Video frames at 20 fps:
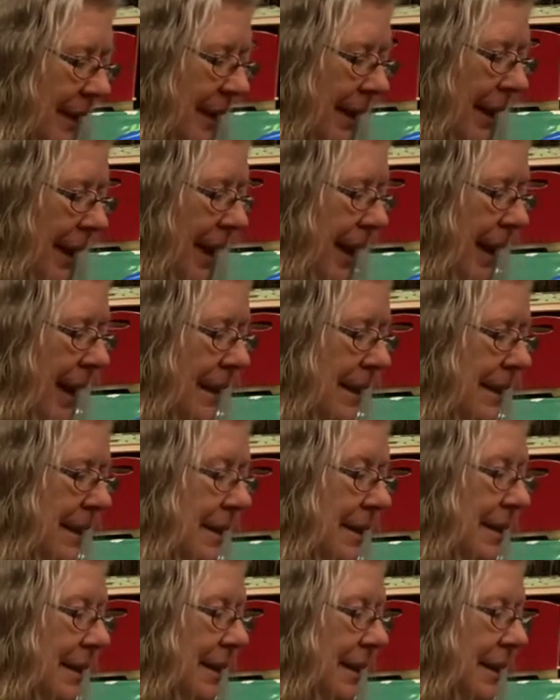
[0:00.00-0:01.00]

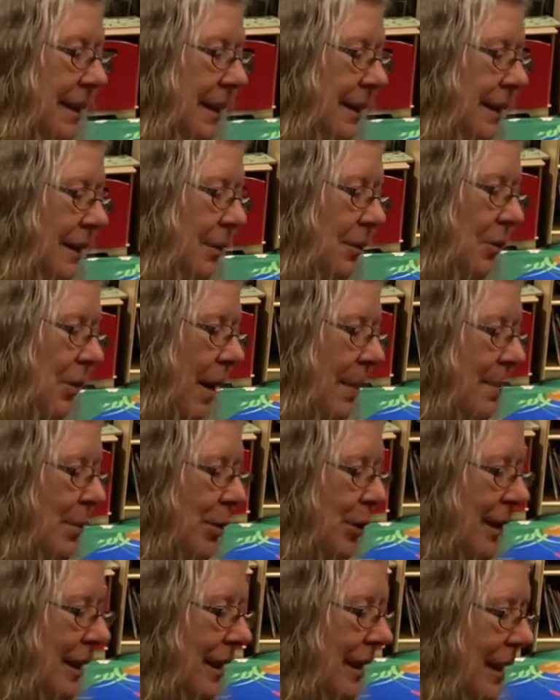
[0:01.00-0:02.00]
And one
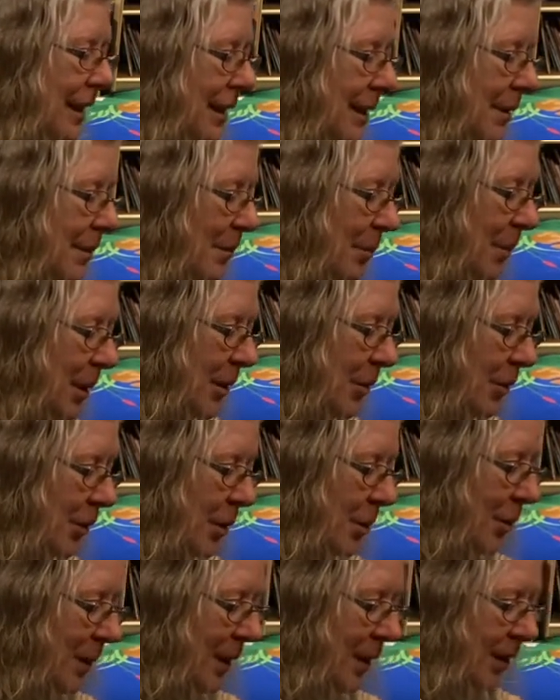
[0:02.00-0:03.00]
more thing before
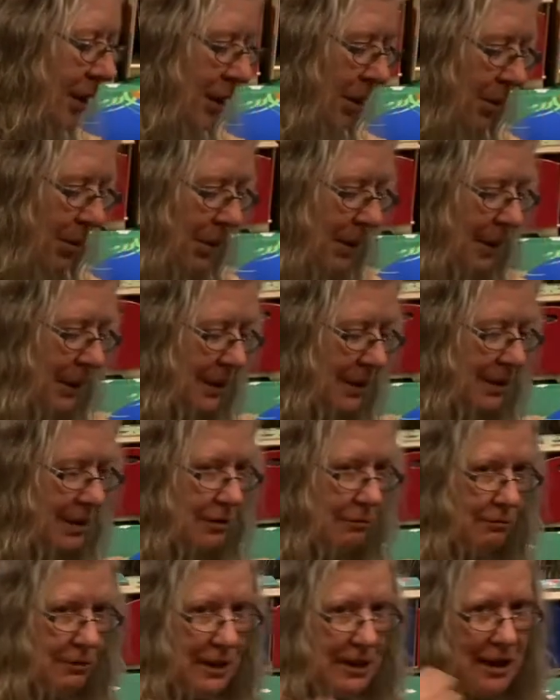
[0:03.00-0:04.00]
we go to
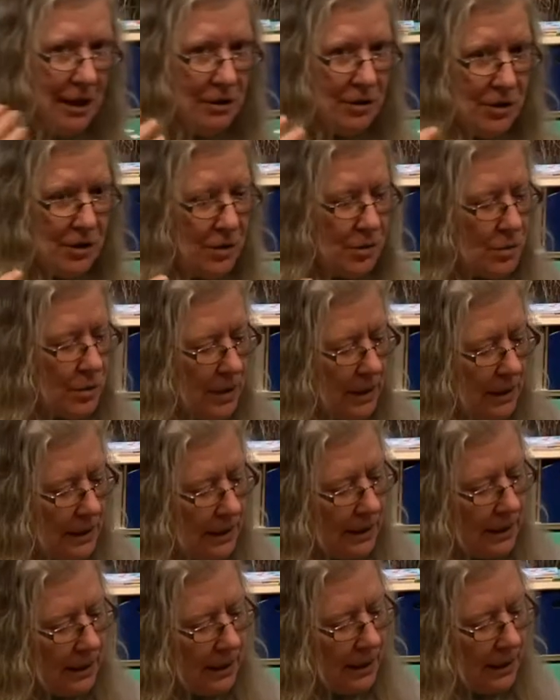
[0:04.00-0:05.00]
read our story,
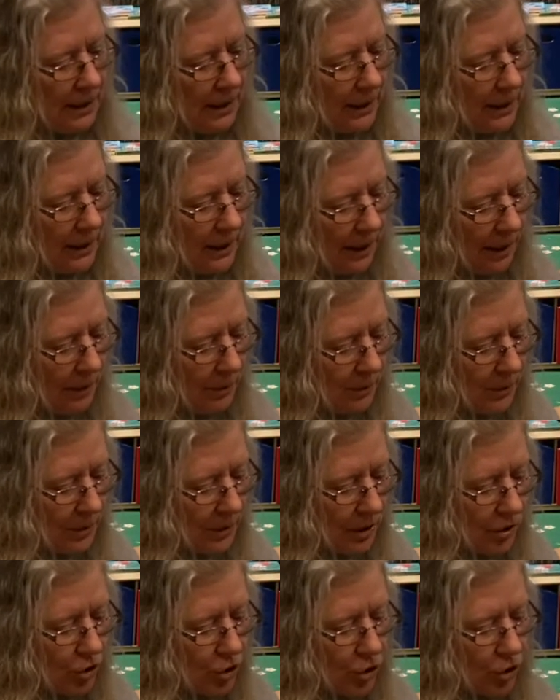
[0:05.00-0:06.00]
I wanted
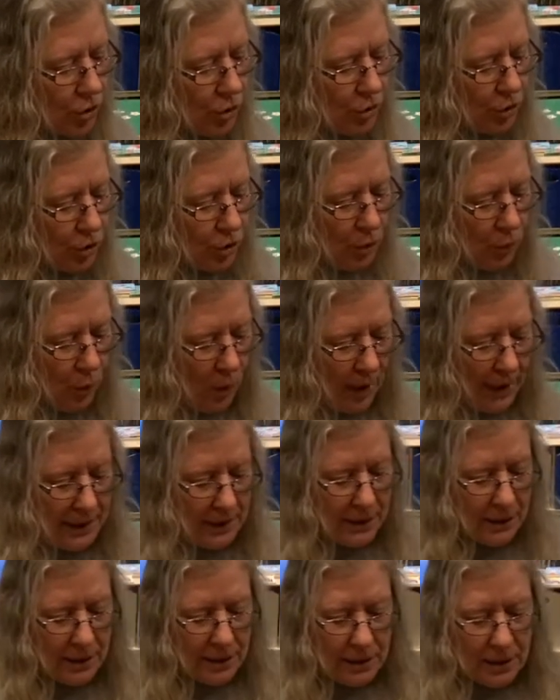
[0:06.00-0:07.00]
to show you what
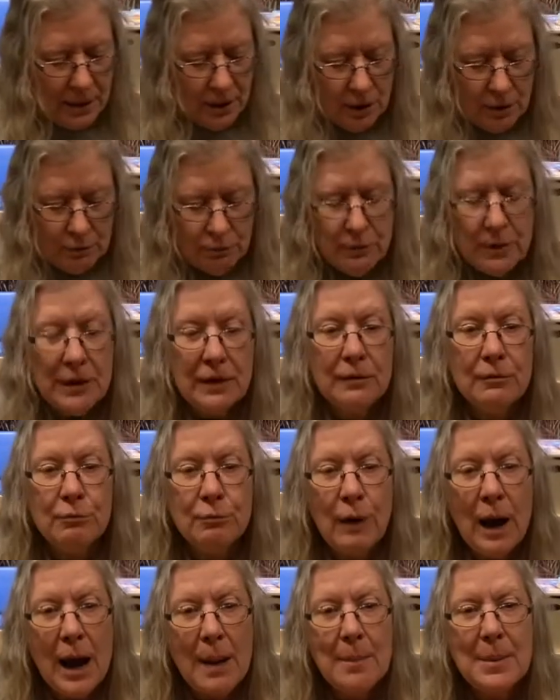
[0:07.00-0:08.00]
a real
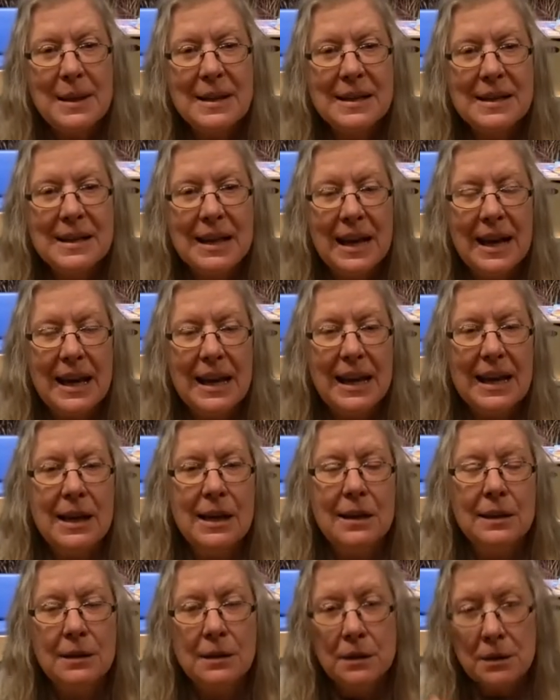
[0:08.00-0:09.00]
robin's egg
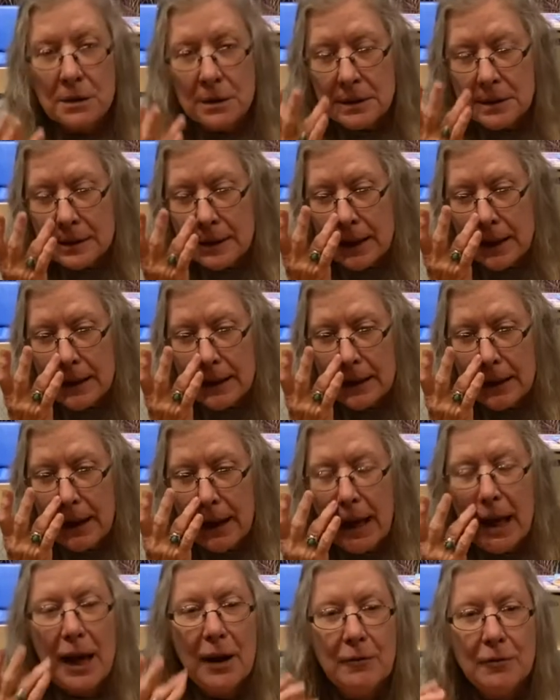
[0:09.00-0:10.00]
looks like
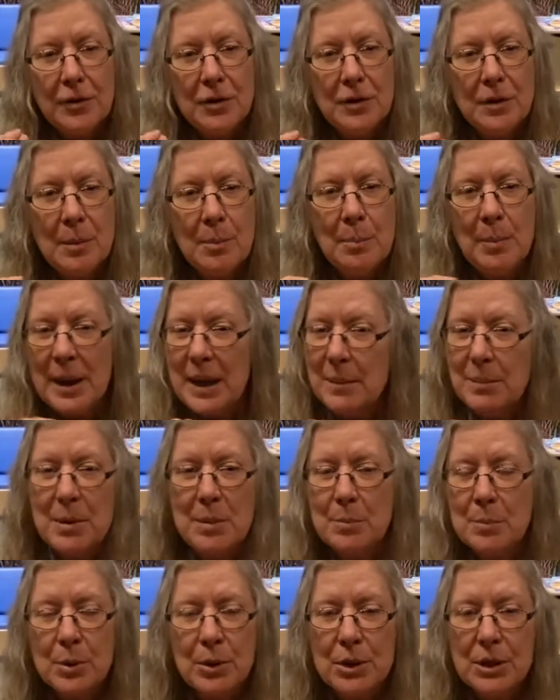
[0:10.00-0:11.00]
after the baby
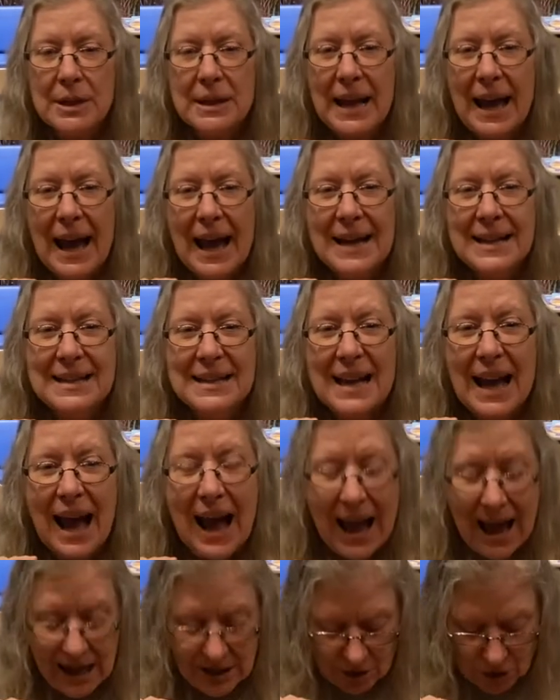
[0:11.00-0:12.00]
bird has
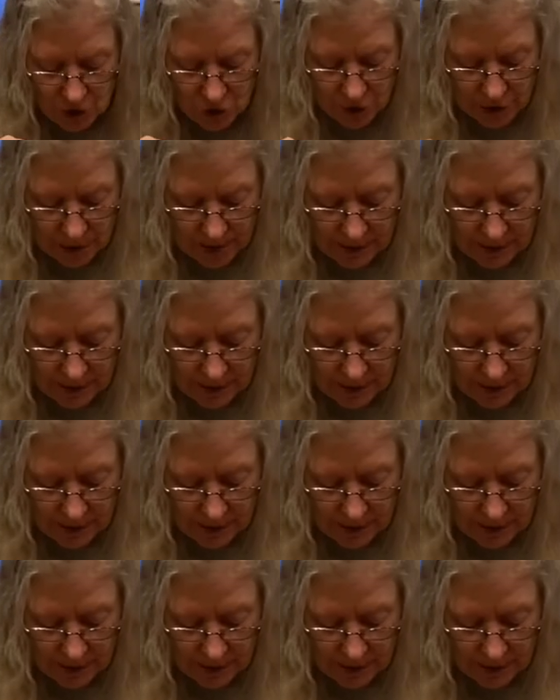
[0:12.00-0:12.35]
hatched.